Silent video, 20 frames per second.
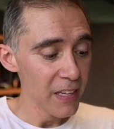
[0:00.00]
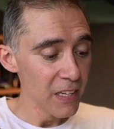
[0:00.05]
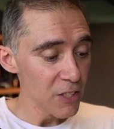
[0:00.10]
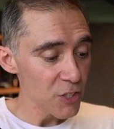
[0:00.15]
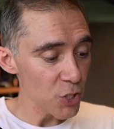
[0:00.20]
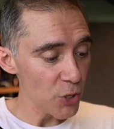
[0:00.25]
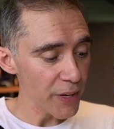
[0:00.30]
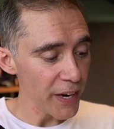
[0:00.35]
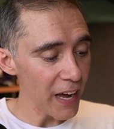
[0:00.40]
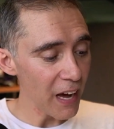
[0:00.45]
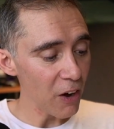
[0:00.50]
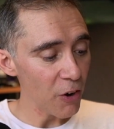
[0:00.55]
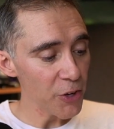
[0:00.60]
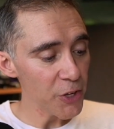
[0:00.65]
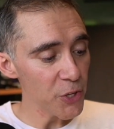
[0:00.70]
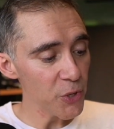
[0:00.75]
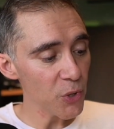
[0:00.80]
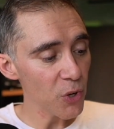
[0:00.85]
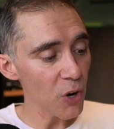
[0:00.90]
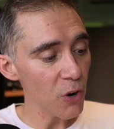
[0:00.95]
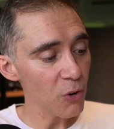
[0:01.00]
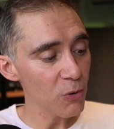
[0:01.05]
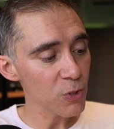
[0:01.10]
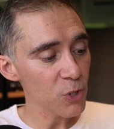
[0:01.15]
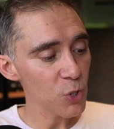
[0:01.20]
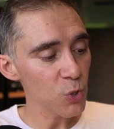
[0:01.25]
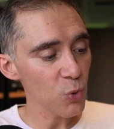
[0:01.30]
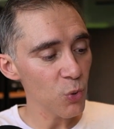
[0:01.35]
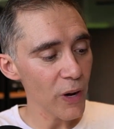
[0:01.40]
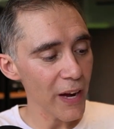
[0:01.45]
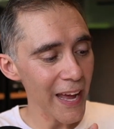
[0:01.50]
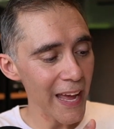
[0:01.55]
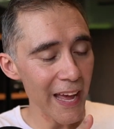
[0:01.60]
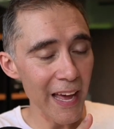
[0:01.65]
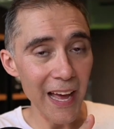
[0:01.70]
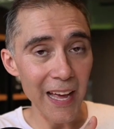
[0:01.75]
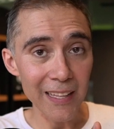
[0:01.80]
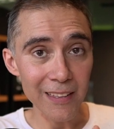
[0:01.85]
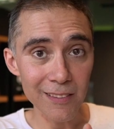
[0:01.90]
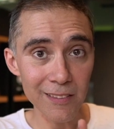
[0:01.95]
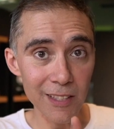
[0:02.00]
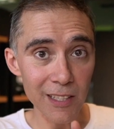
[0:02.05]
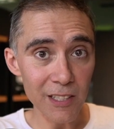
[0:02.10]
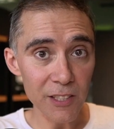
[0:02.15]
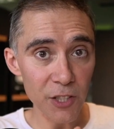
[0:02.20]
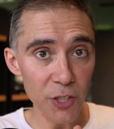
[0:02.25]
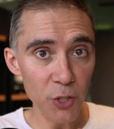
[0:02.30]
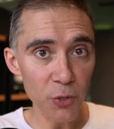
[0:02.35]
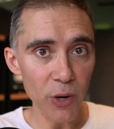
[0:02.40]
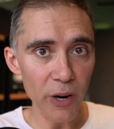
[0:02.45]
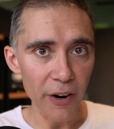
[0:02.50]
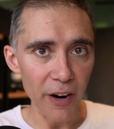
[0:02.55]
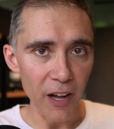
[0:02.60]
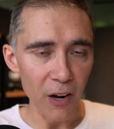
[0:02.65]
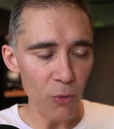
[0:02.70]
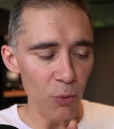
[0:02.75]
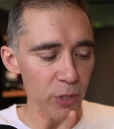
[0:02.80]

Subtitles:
So now you go to this URL,